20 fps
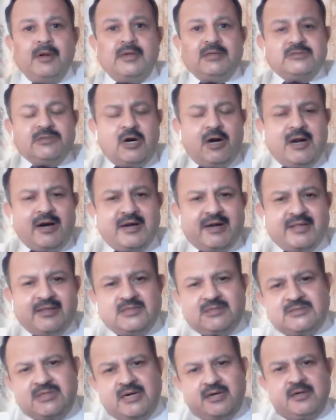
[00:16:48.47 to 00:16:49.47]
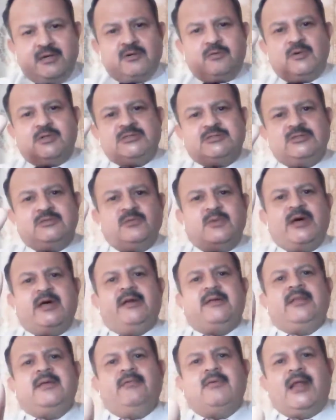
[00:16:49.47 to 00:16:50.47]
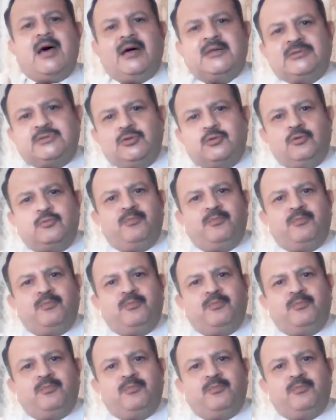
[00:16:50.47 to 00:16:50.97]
It is not a 10th standard question where they will ask